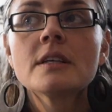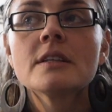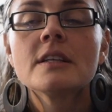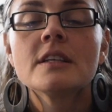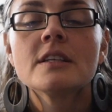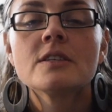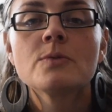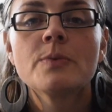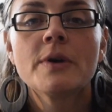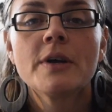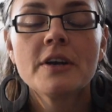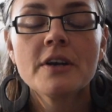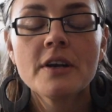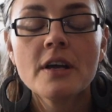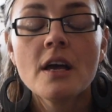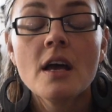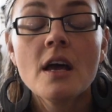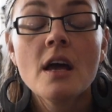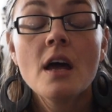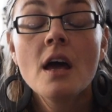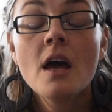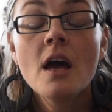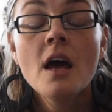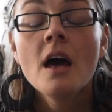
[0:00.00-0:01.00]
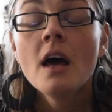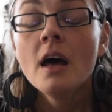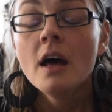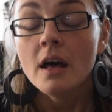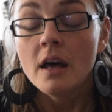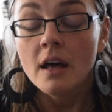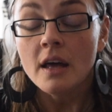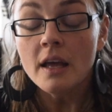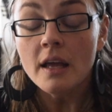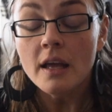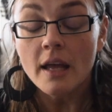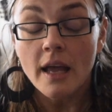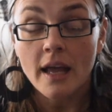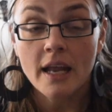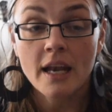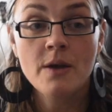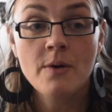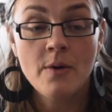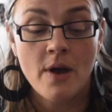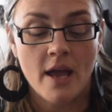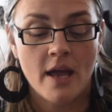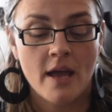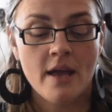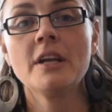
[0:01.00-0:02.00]
That's weird.
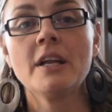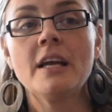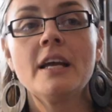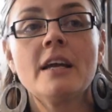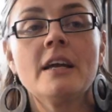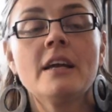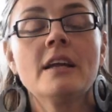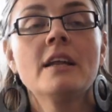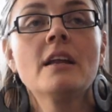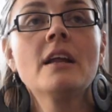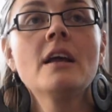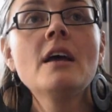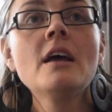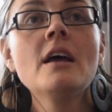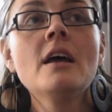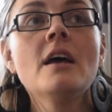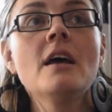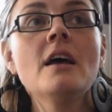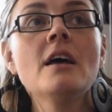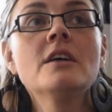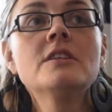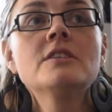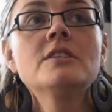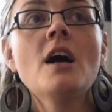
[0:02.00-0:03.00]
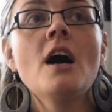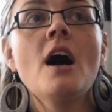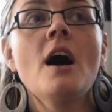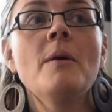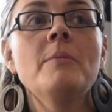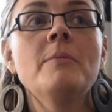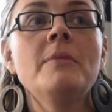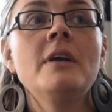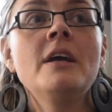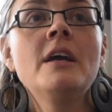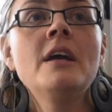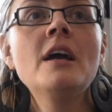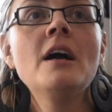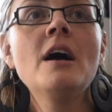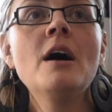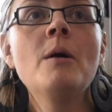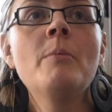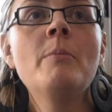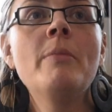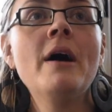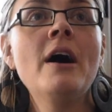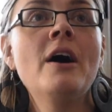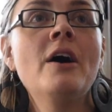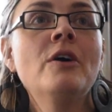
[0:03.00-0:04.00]
Anyway, it taught me
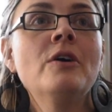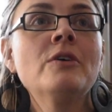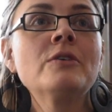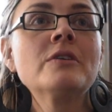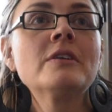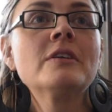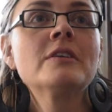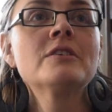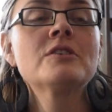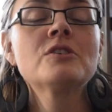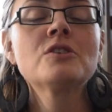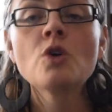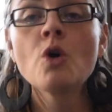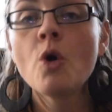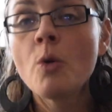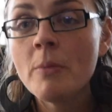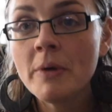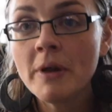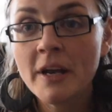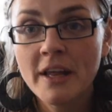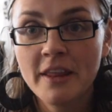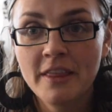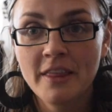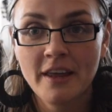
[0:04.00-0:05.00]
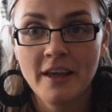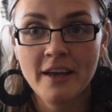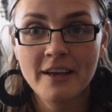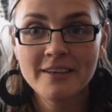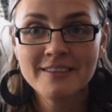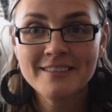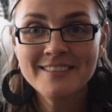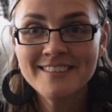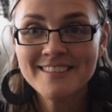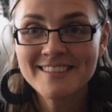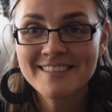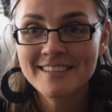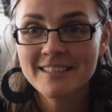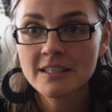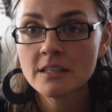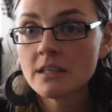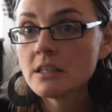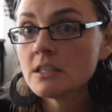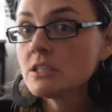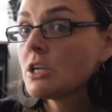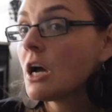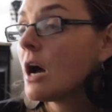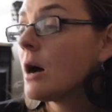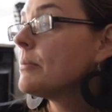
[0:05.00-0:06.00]
about so many things.
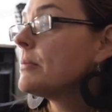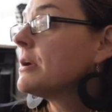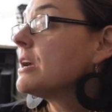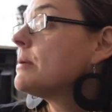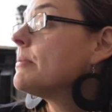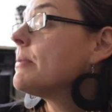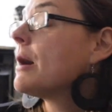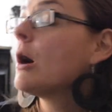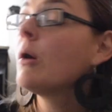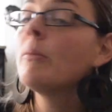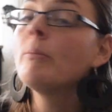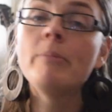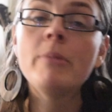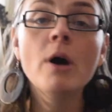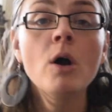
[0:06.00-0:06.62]
It taught me about